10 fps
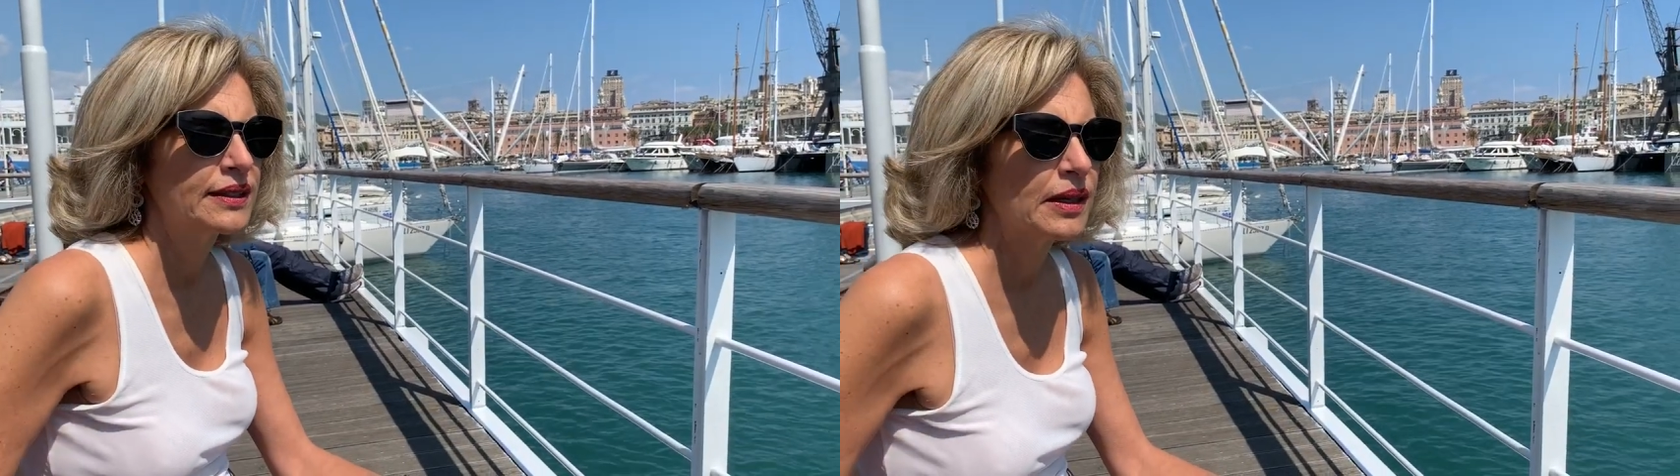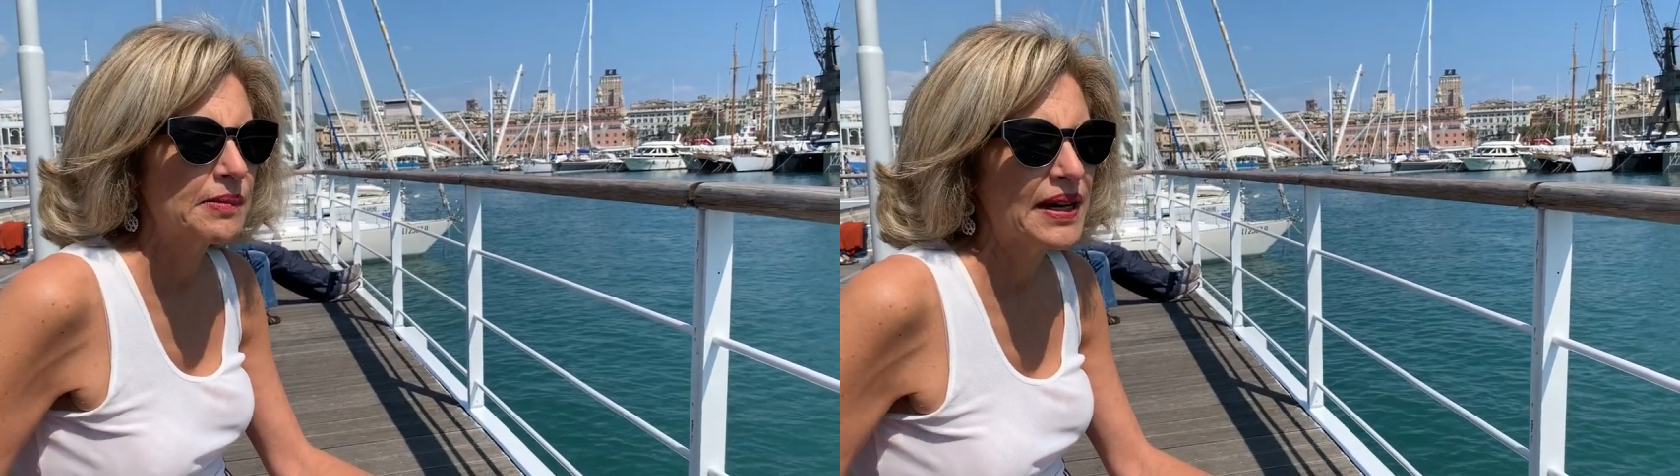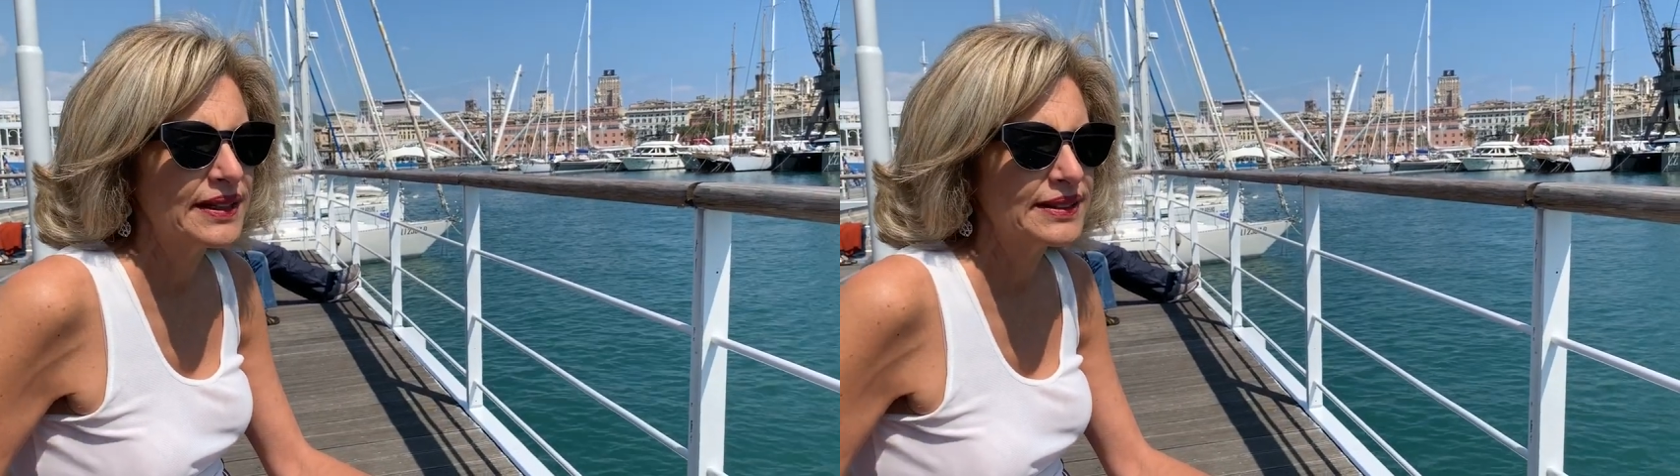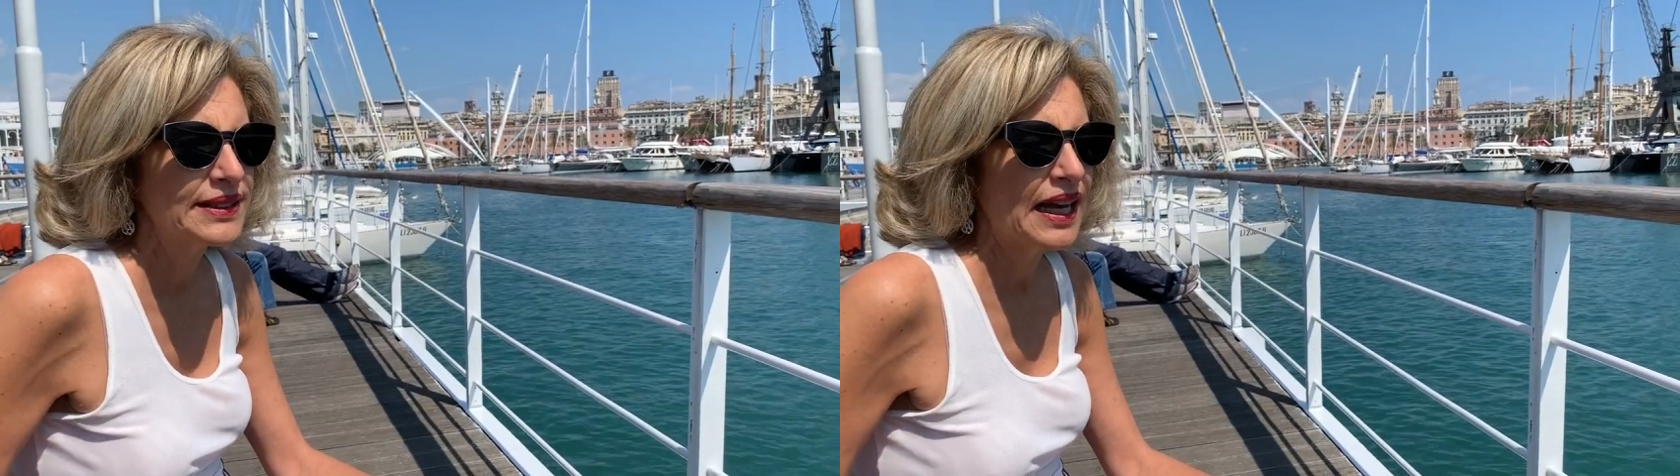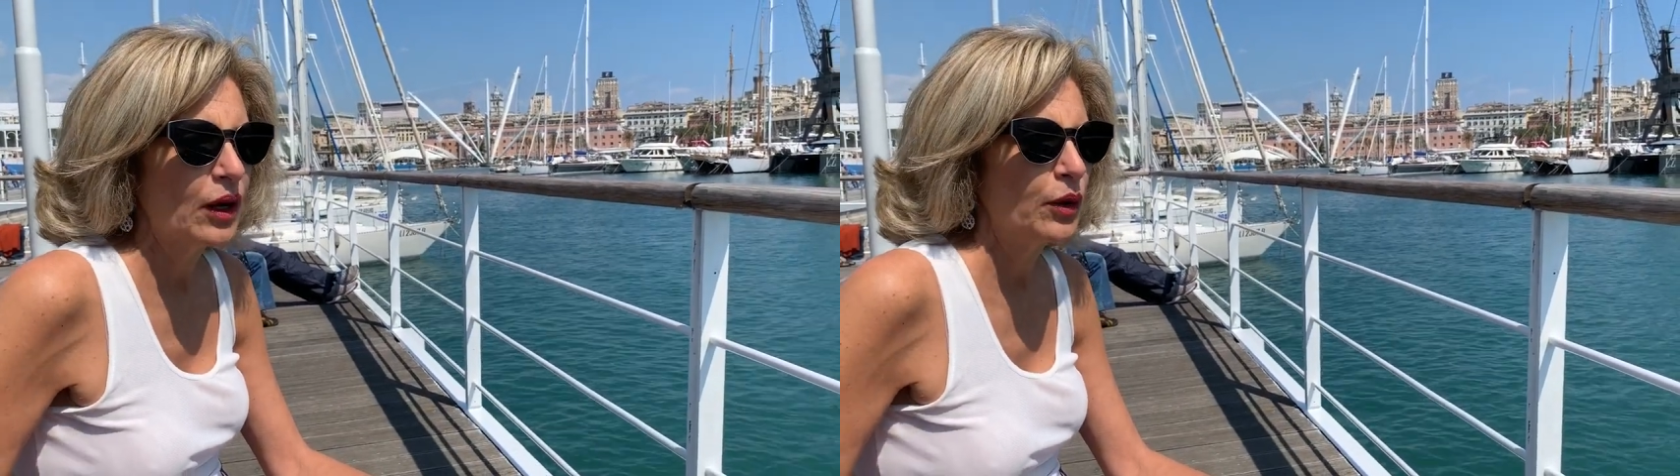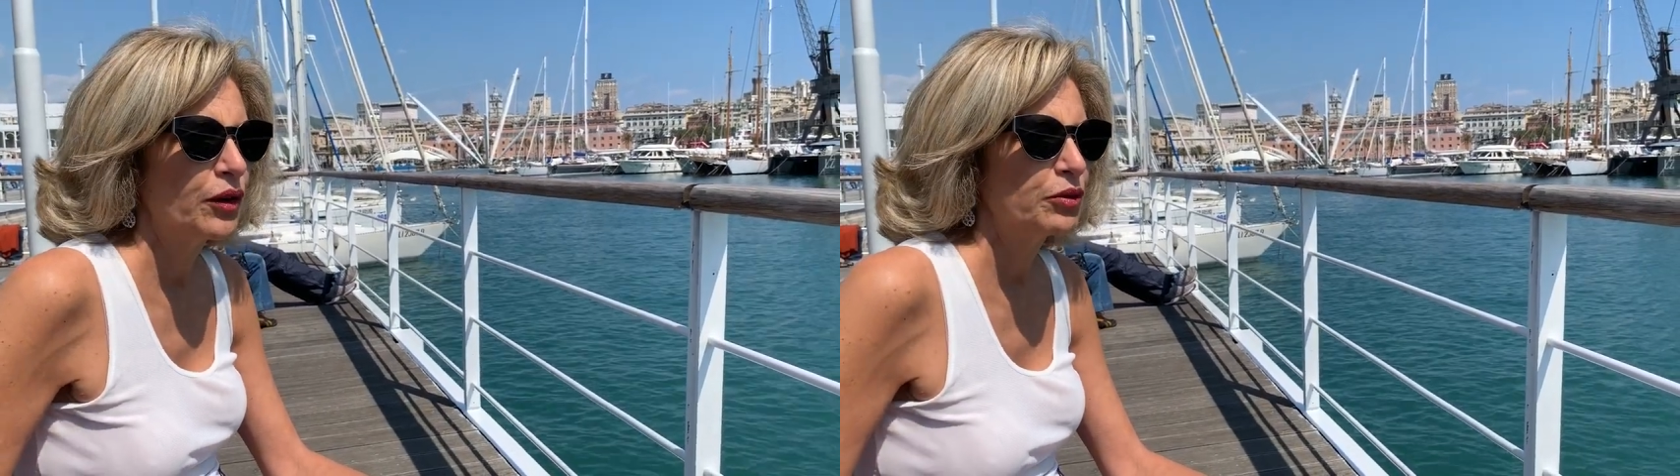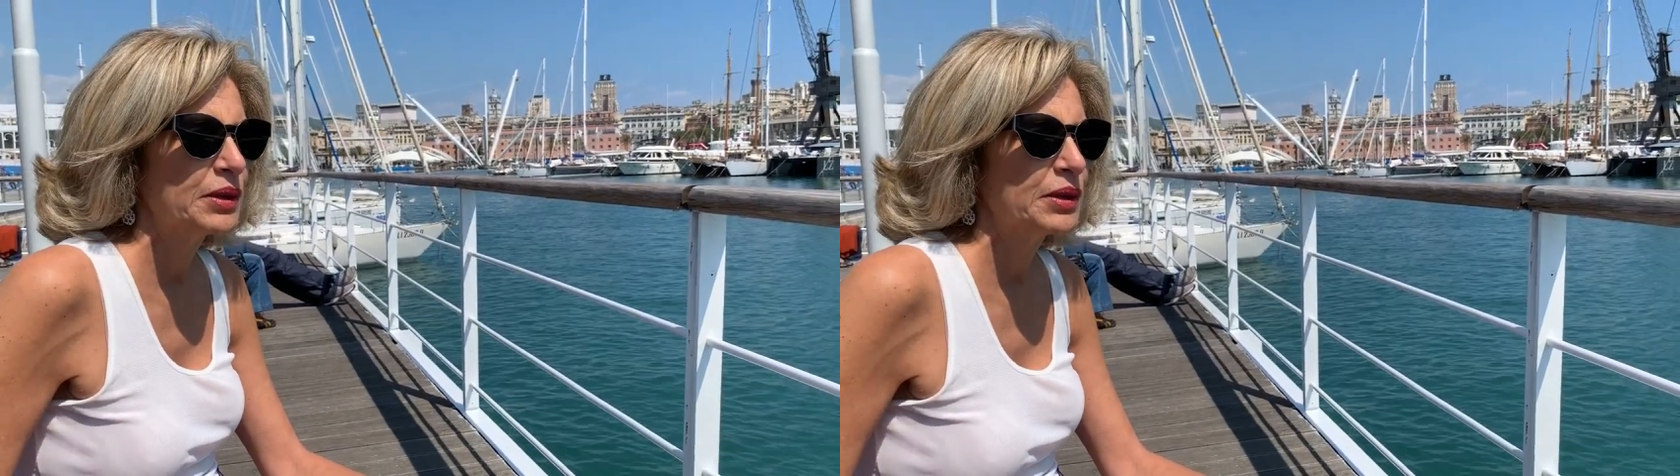Grimaldi Tower of